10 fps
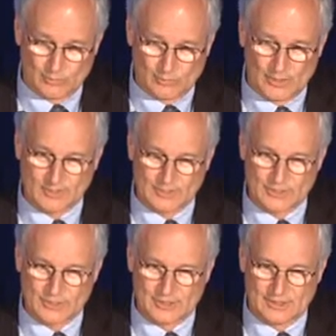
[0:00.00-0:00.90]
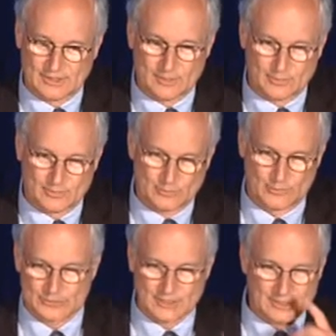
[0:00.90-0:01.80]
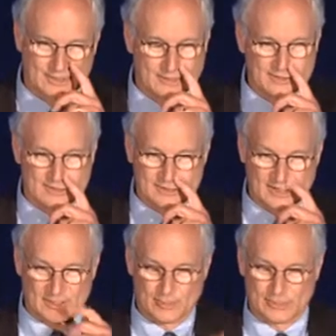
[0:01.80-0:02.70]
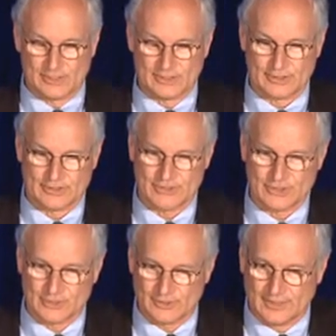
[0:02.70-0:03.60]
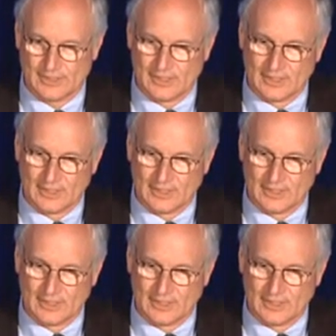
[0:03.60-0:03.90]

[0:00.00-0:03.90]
published and presented at the SSAT plenary session